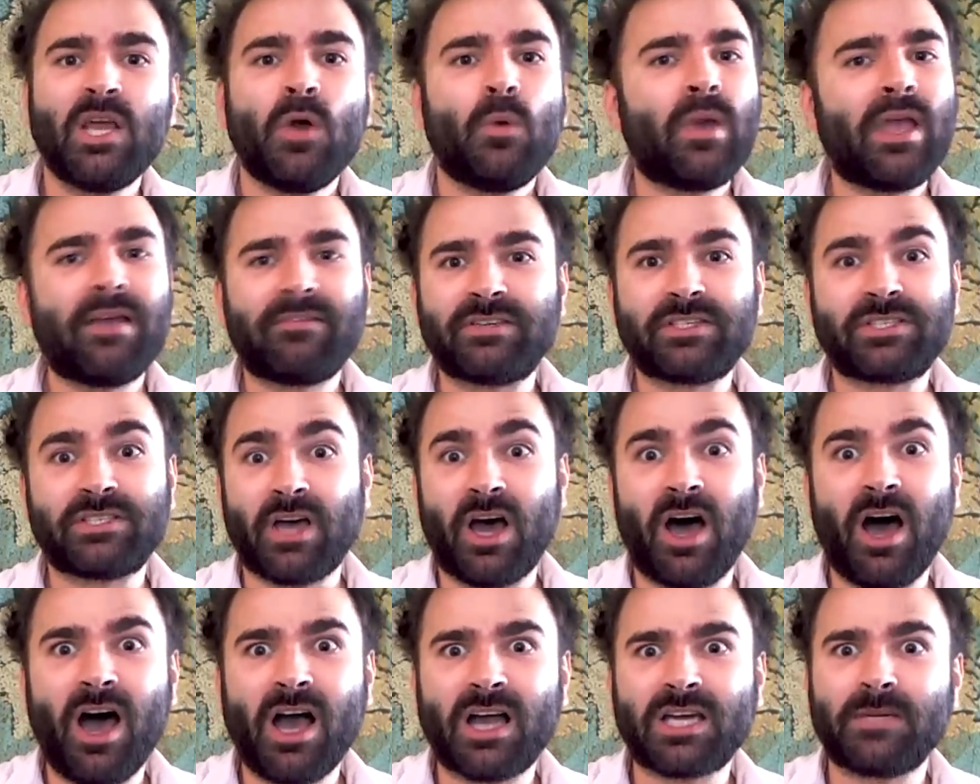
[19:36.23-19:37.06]
We haven't
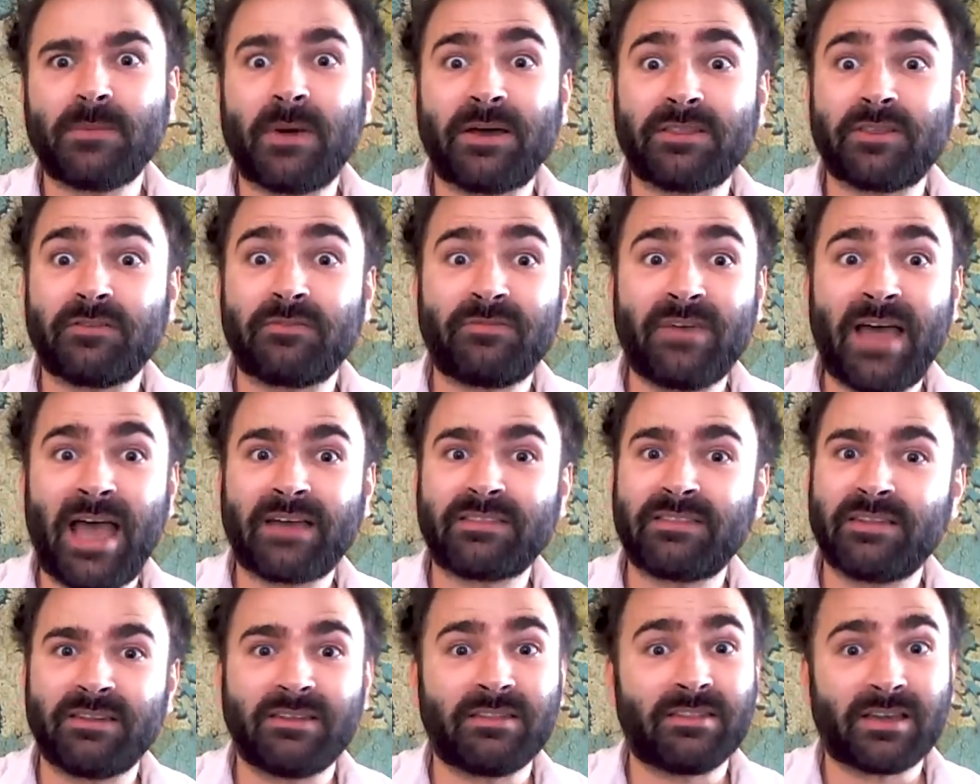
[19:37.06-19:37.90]
talked about the
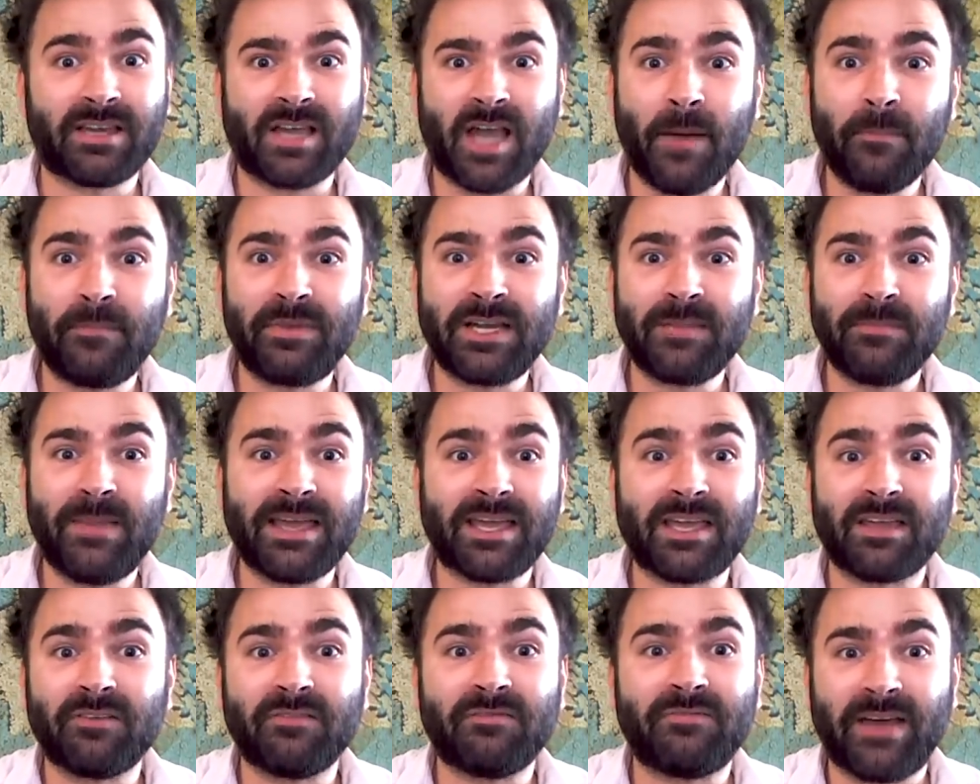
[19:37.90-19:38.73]
fact that the company
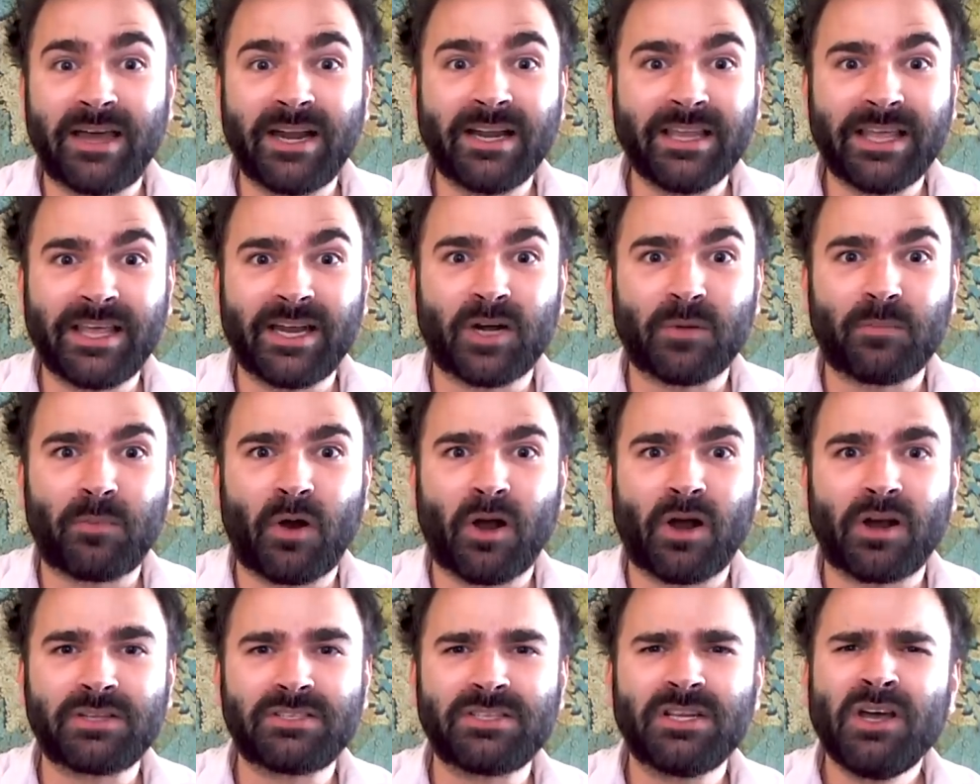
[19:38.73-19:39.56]
making ventilator
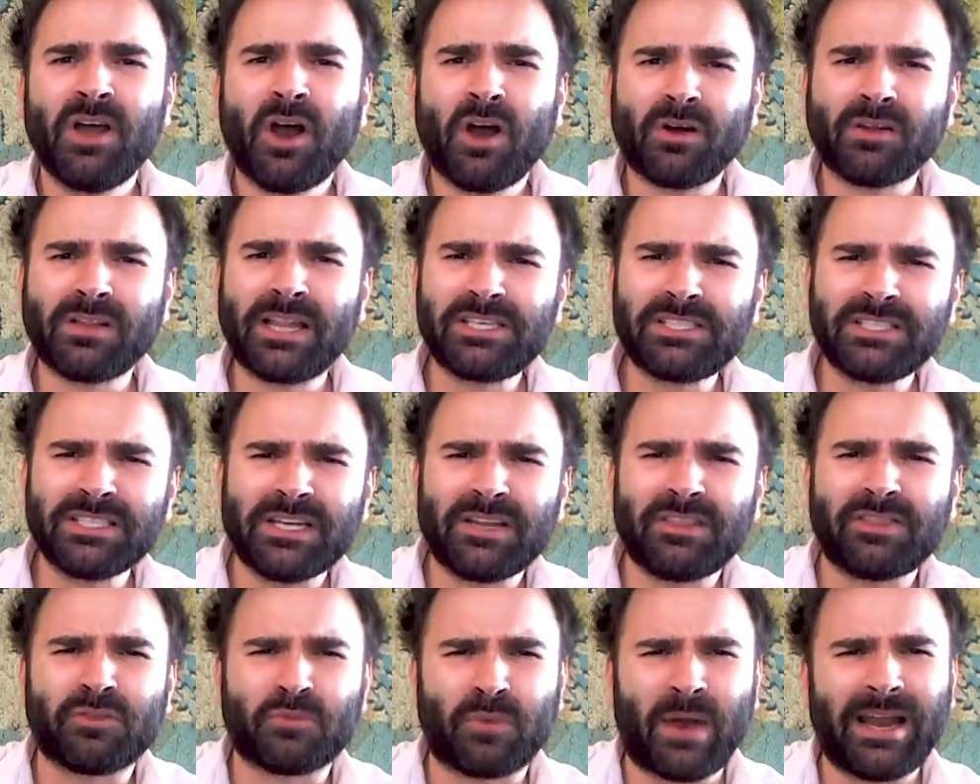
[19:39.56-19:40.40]
parts are
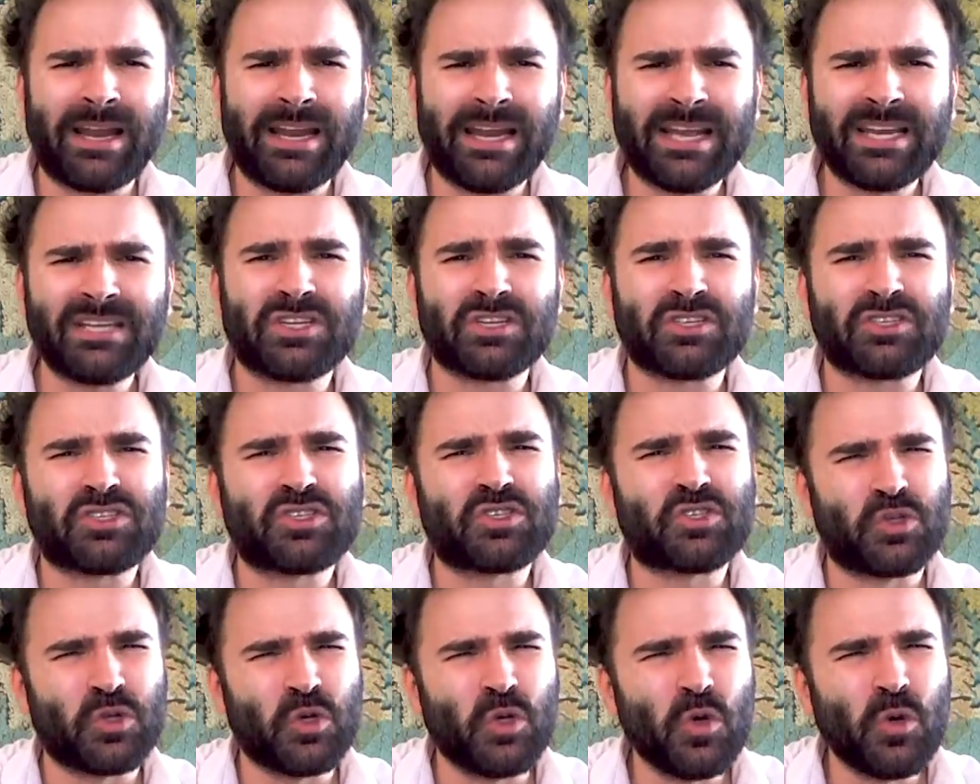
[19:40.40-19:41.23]
allegedly threatening to
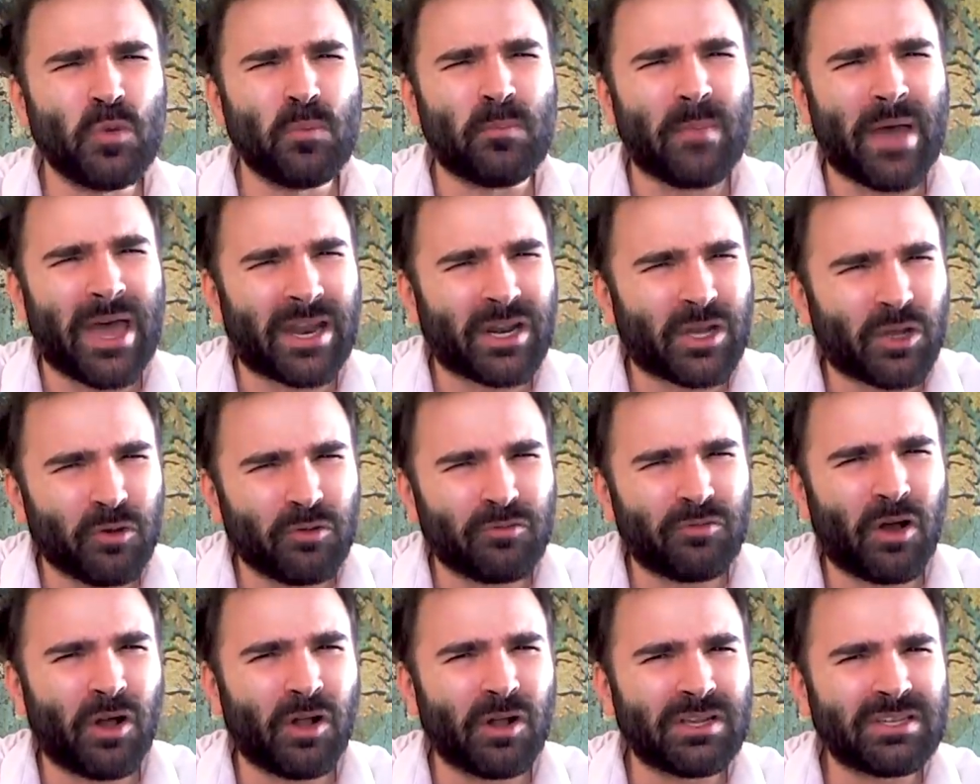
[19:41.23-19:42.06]
sue
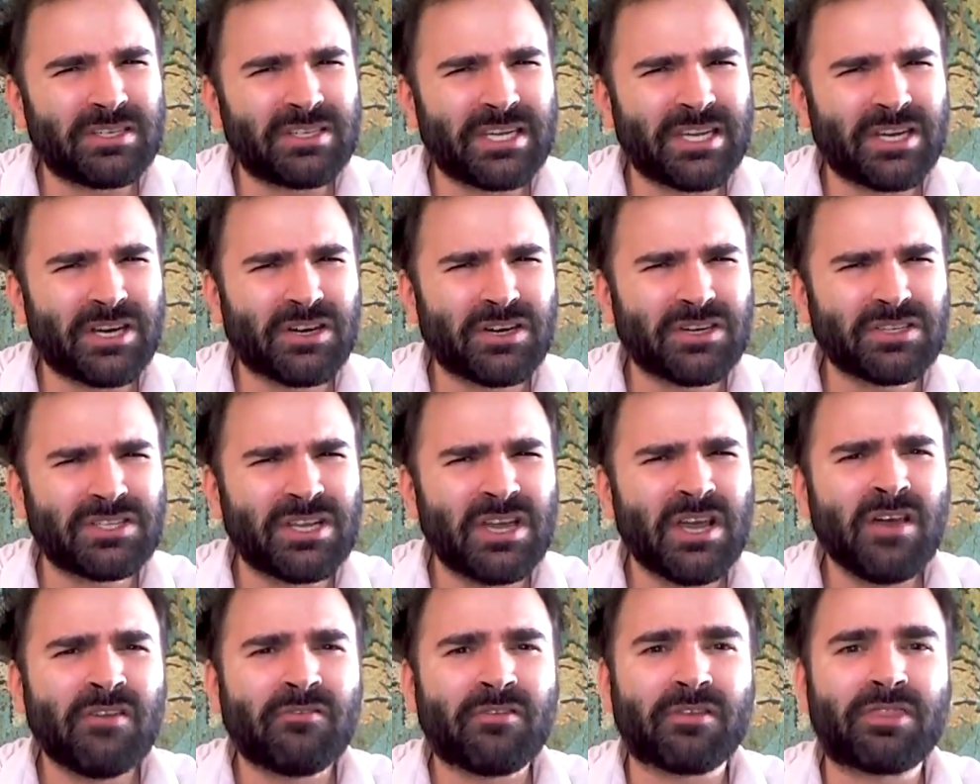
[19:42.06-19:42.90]
medical volunteers
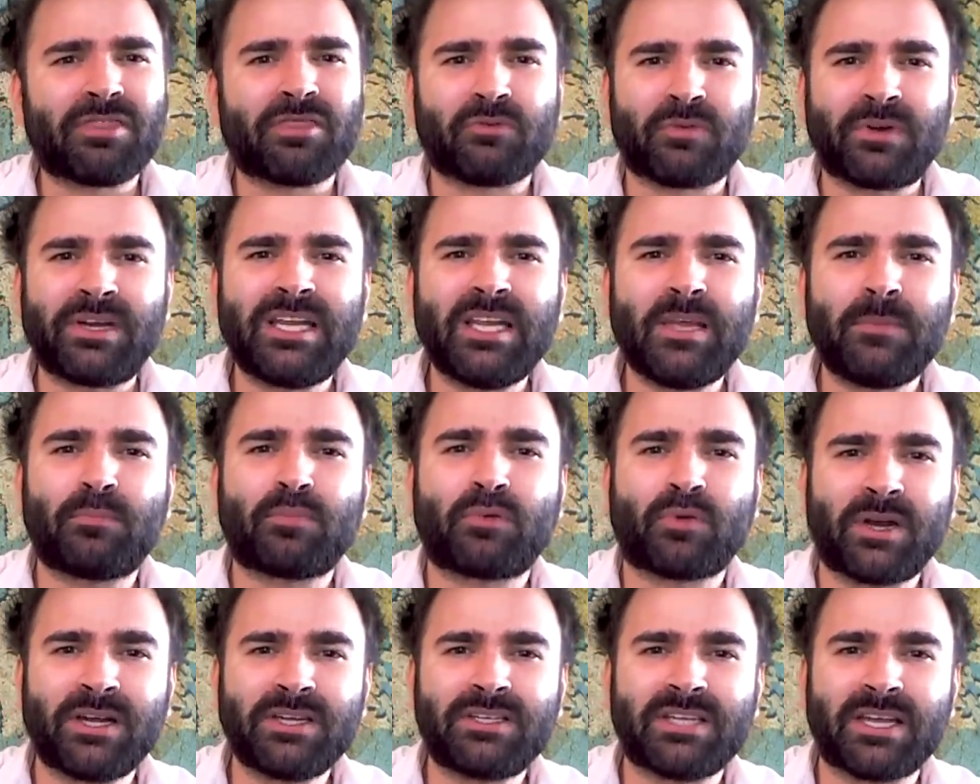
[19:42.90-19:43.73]
for 3D
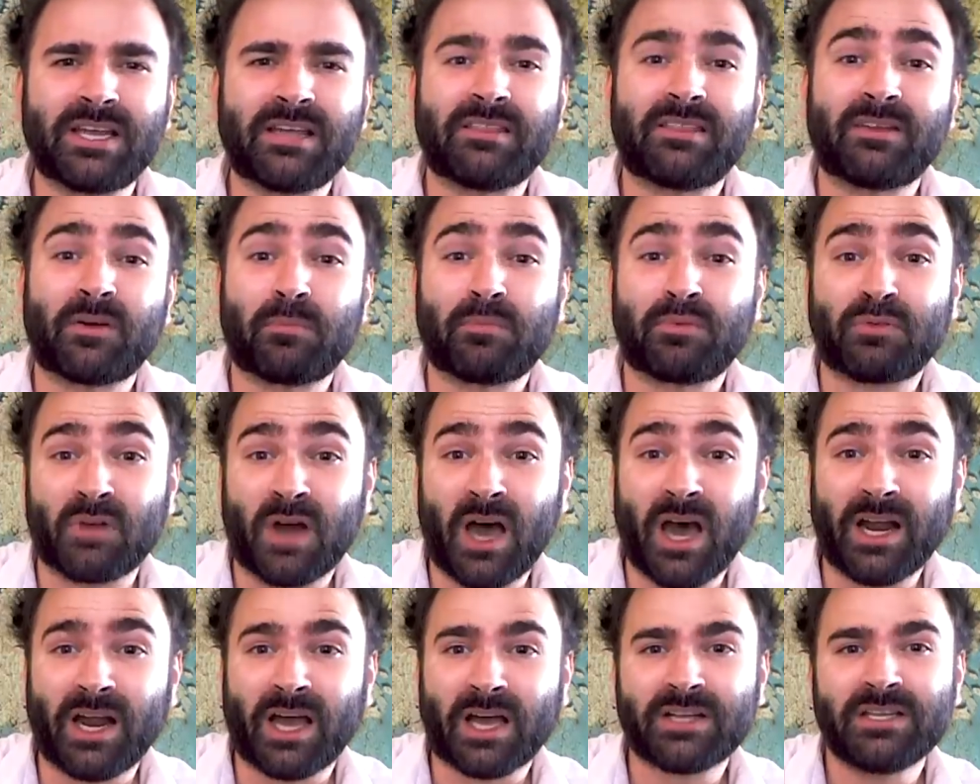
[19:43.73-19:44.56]
printing their
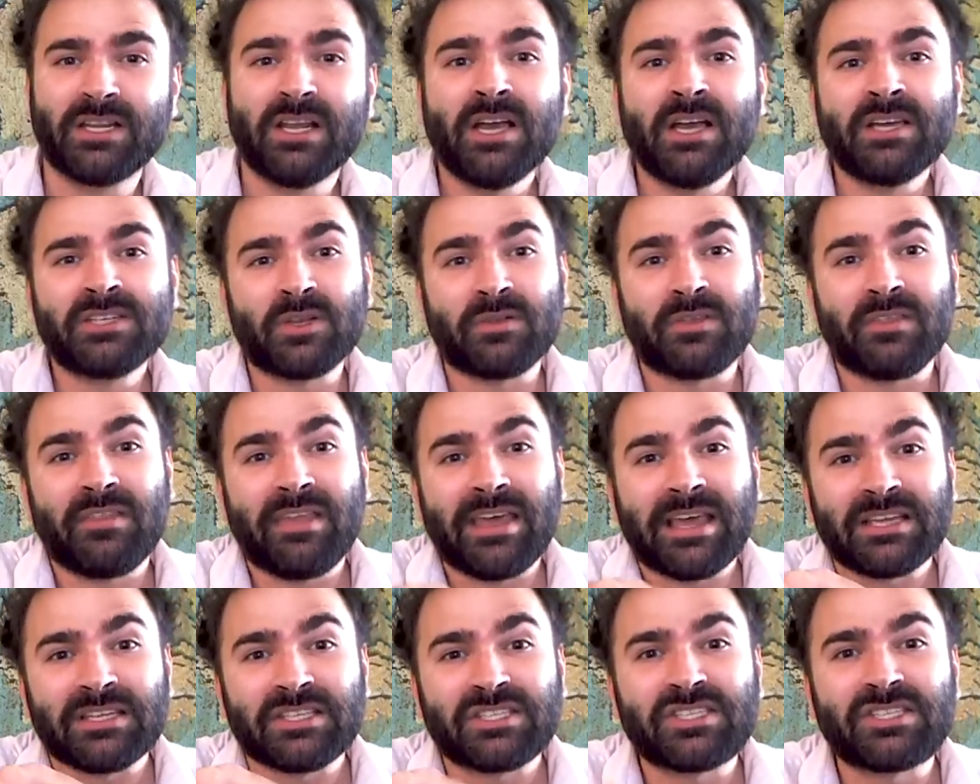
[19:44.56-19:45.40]
product so that
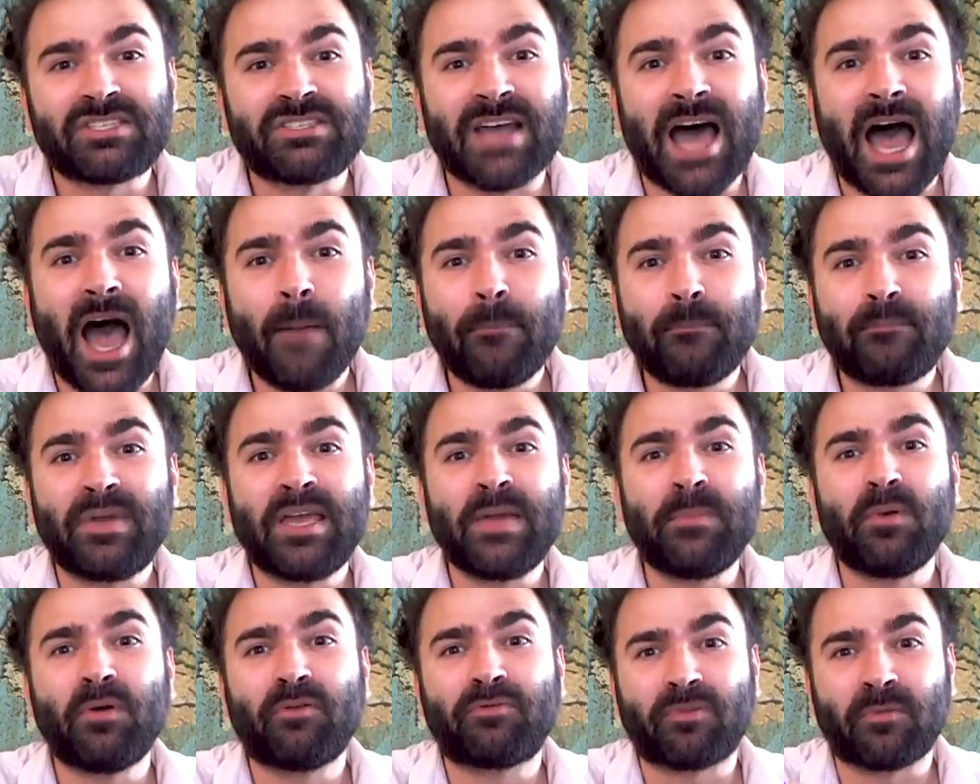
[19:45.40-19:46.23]
they can stop
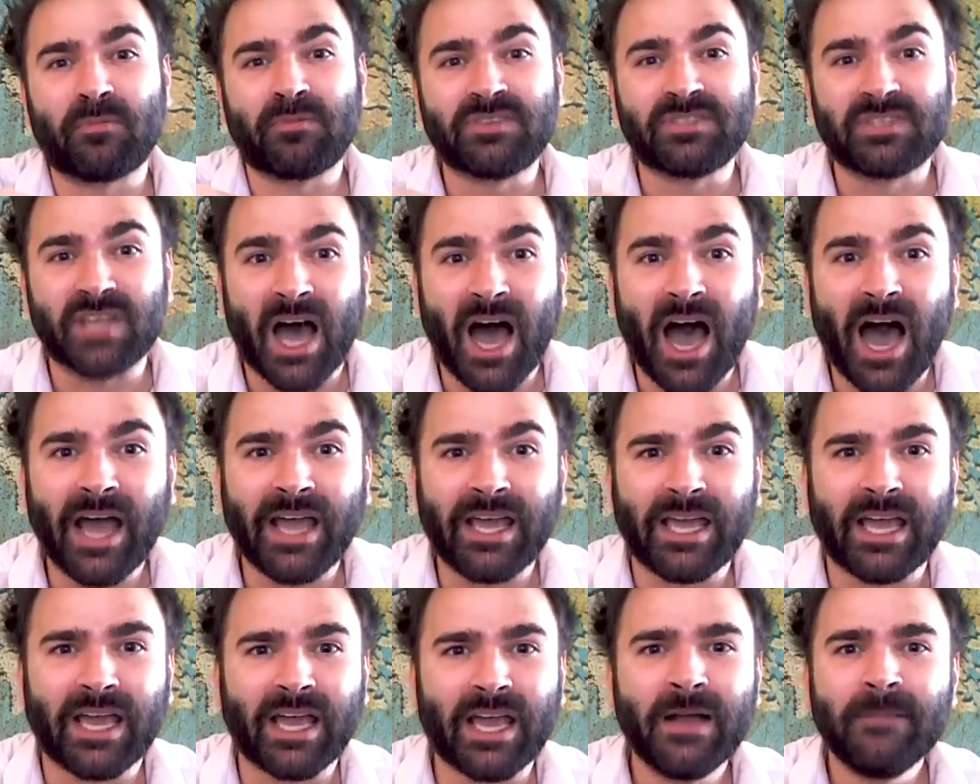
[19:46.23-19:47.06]
people from
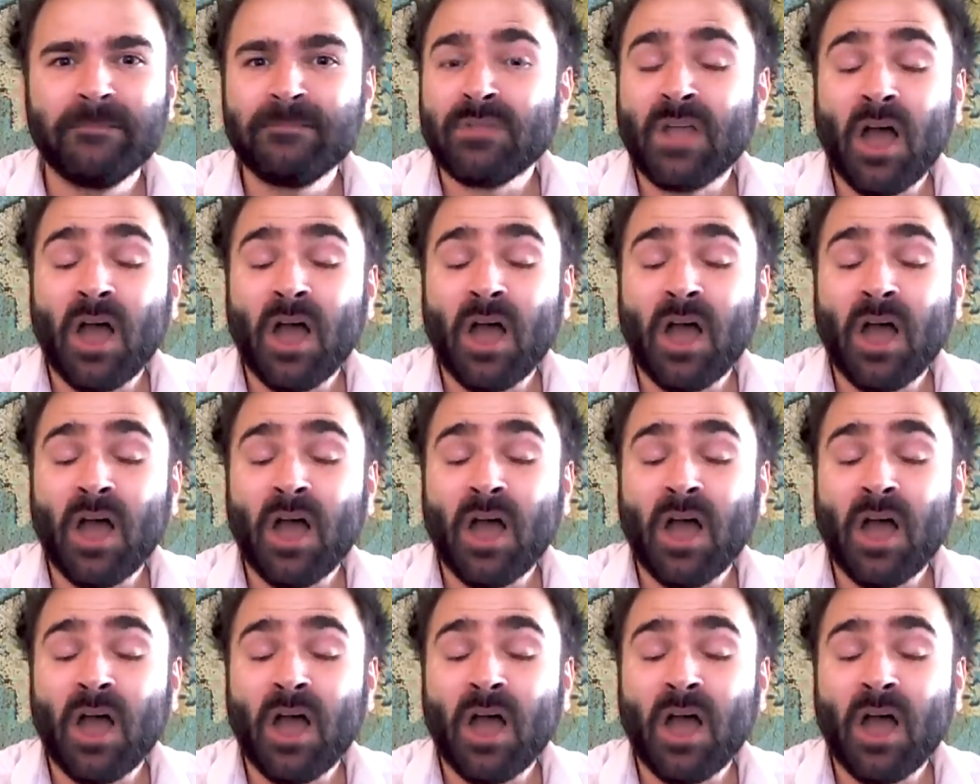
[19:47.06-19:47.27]
dying.